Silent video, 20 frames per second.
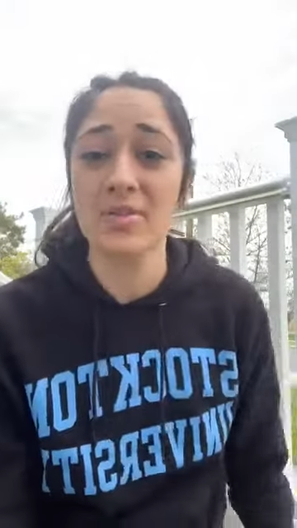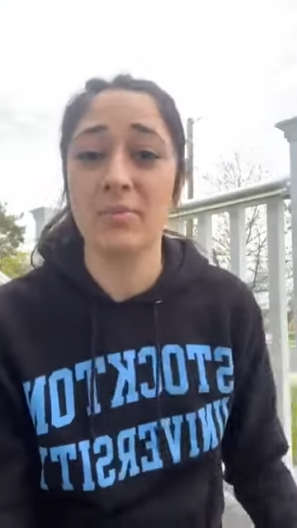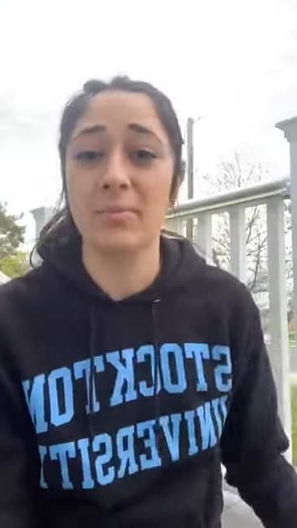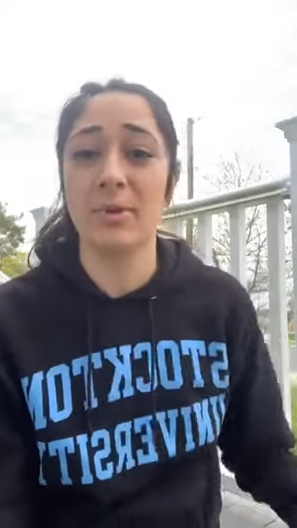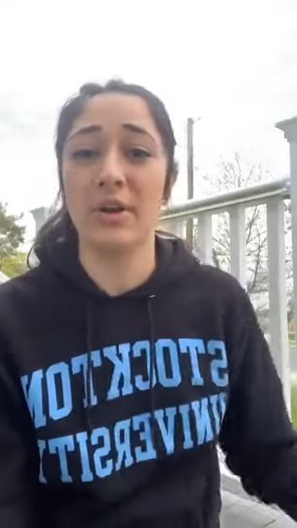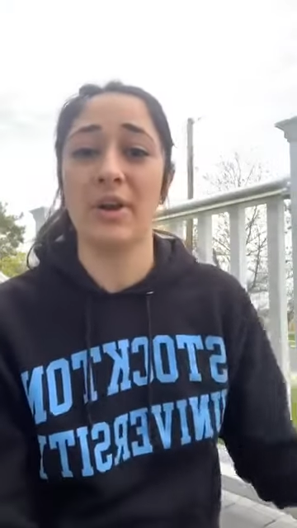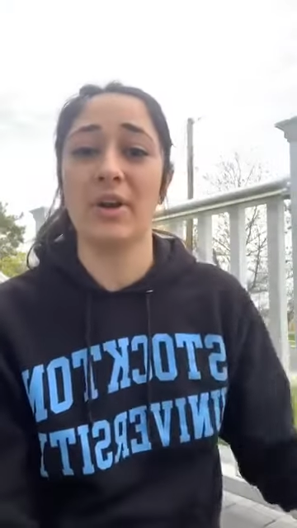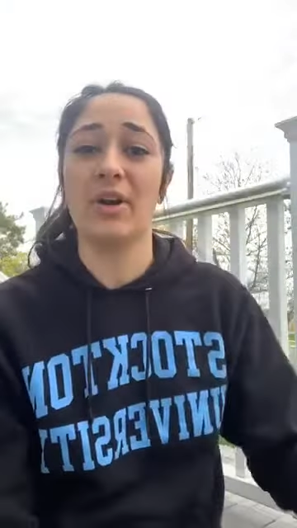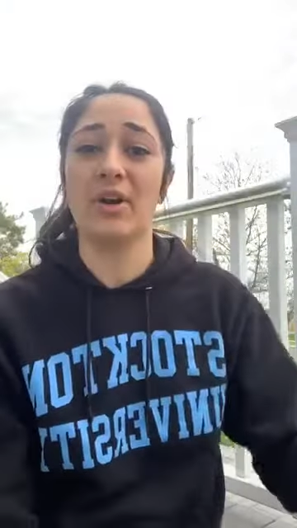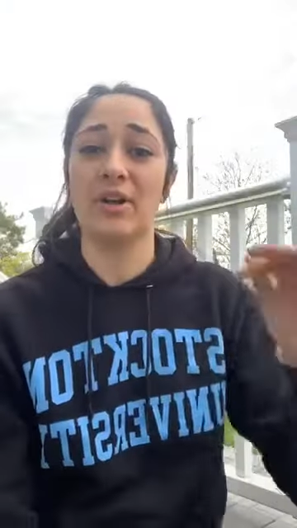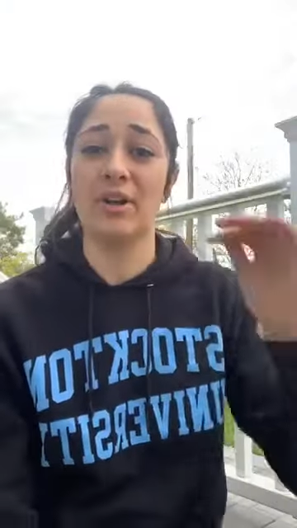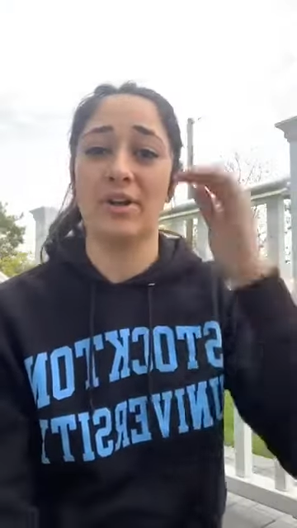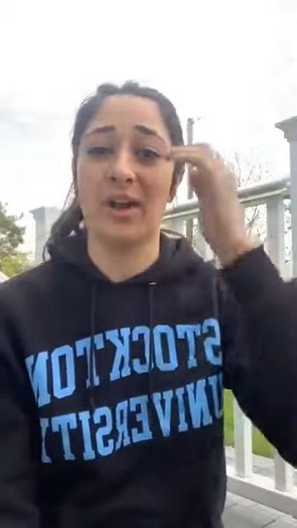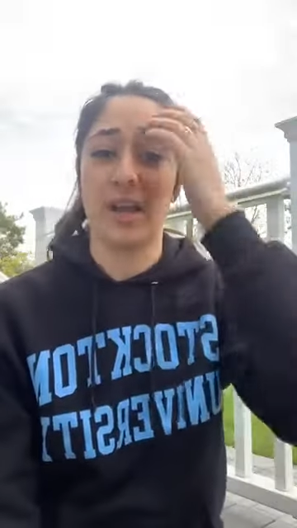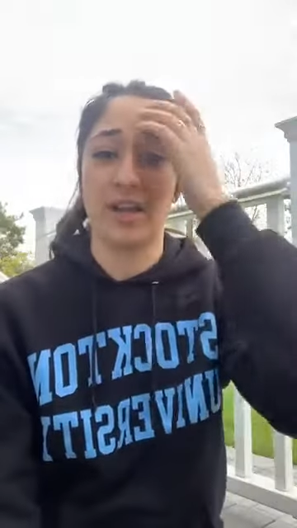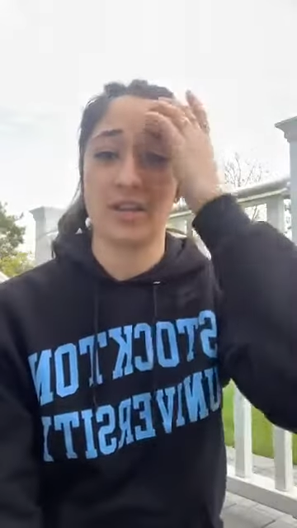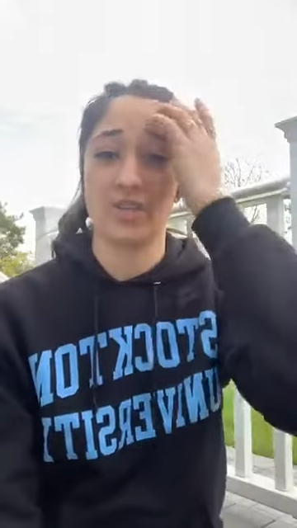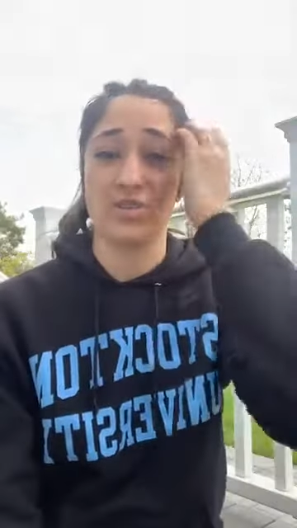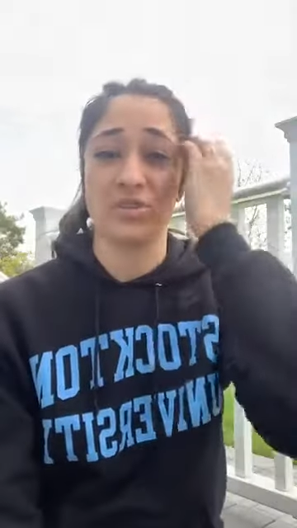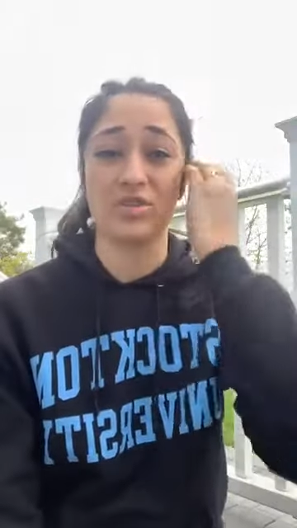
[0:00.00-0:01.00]
so putting all your
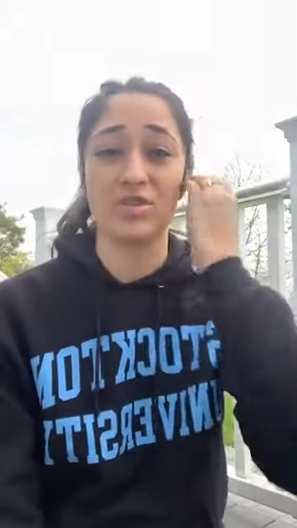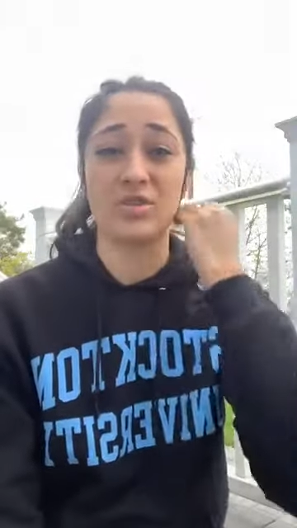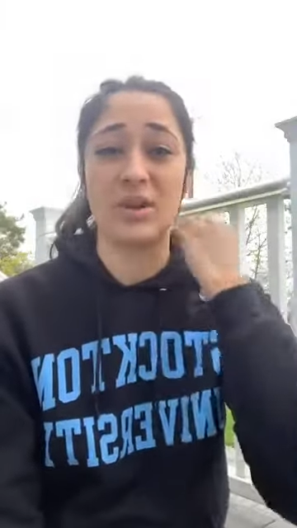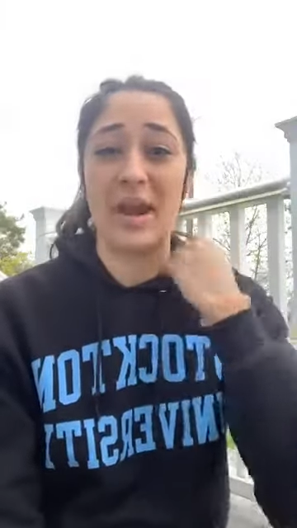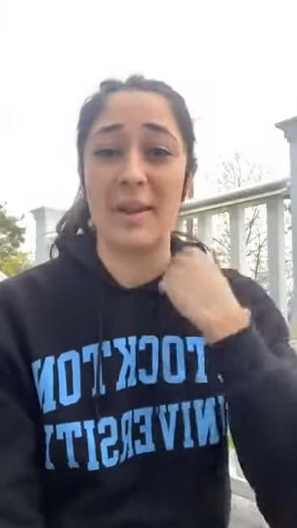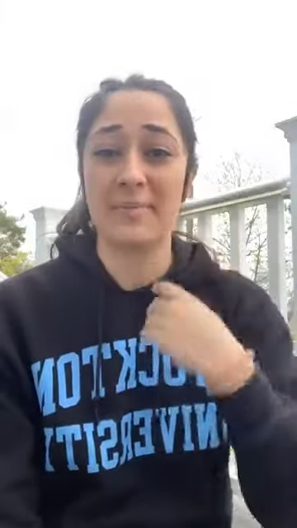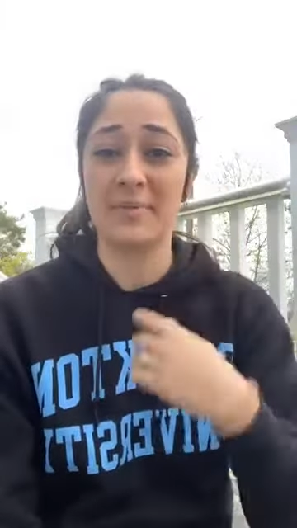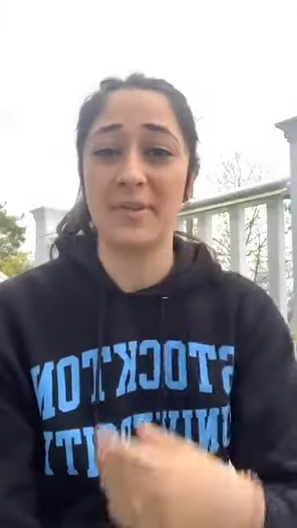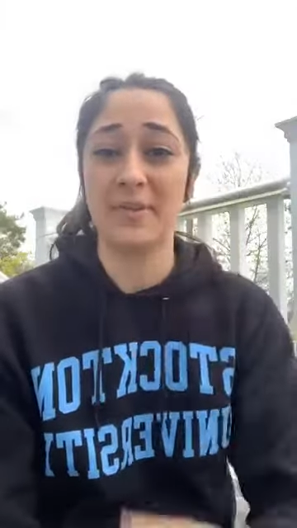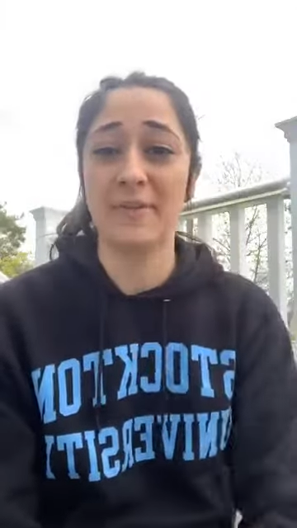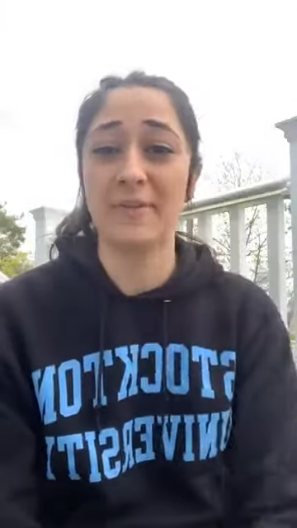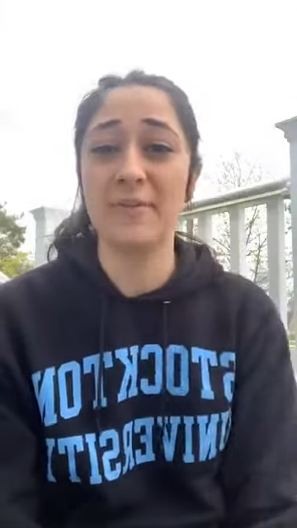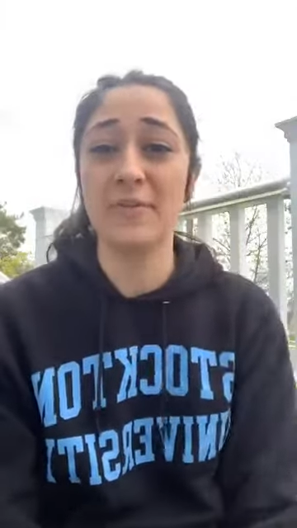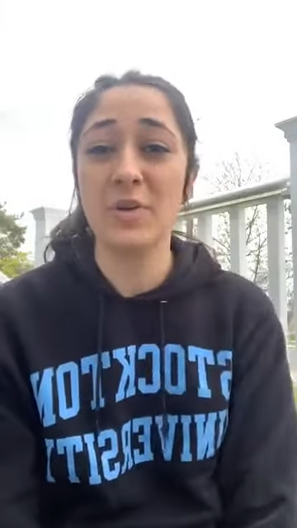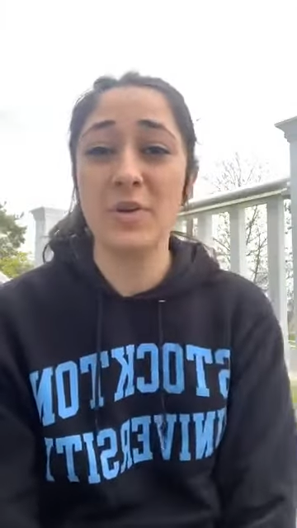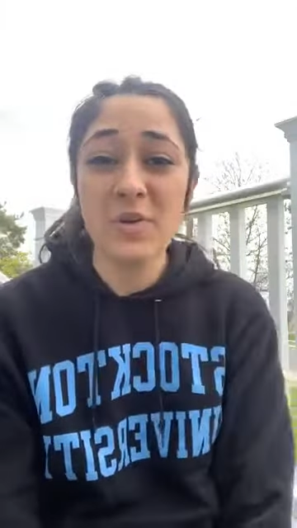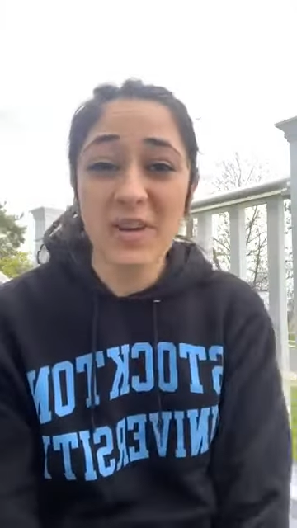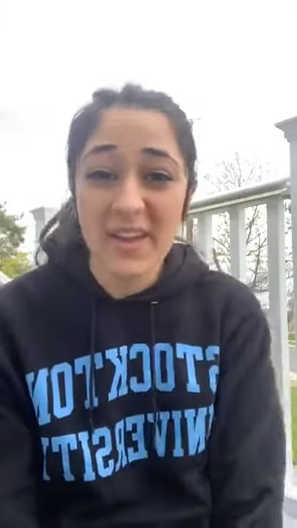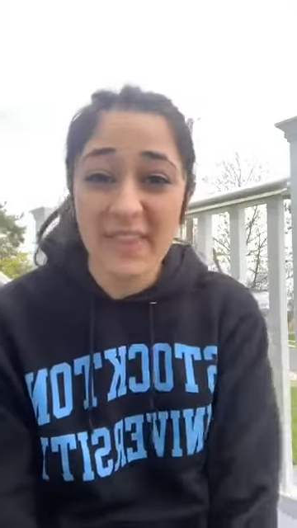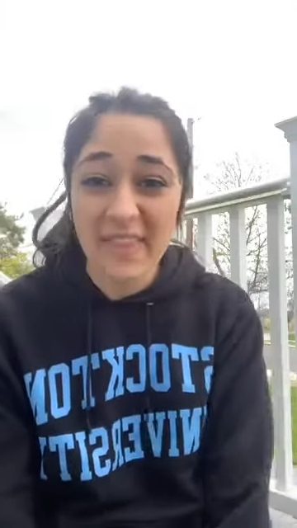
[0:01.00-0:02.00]
extra scraps of
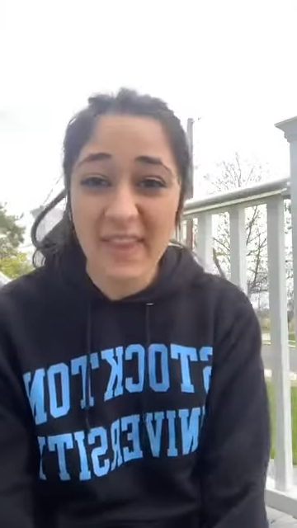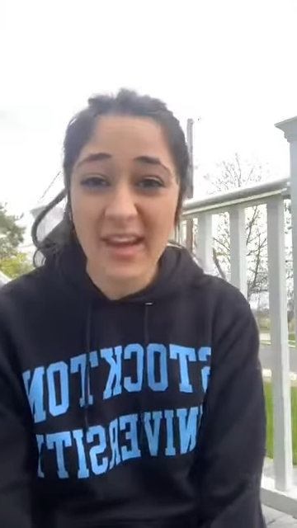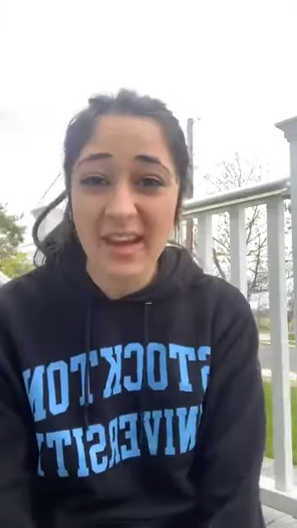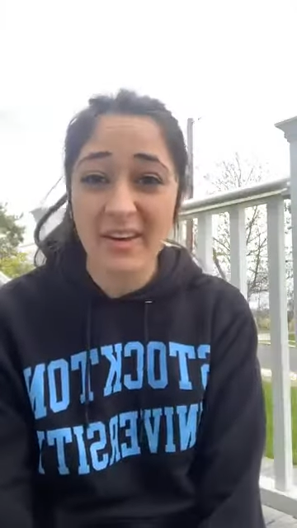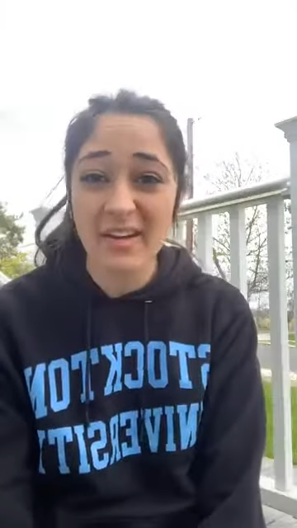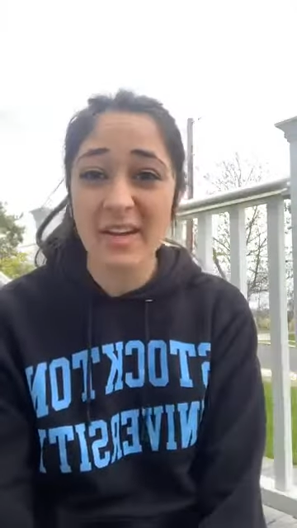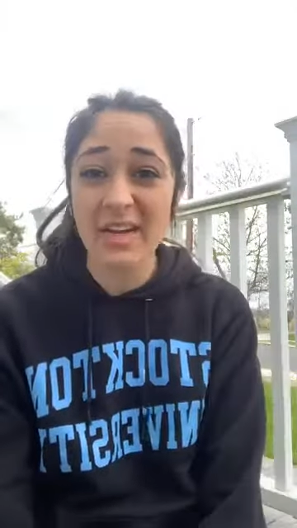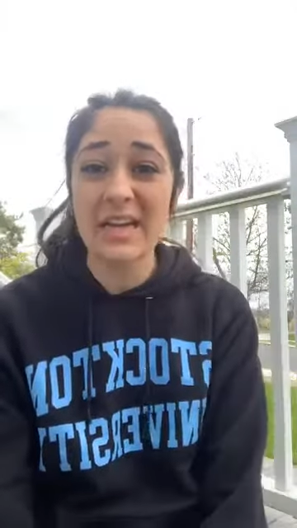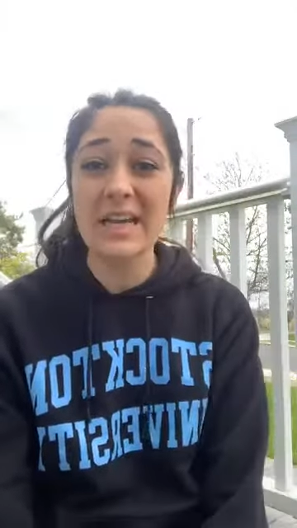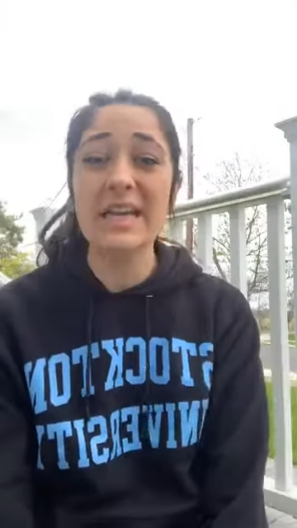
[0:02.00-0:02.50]
food in there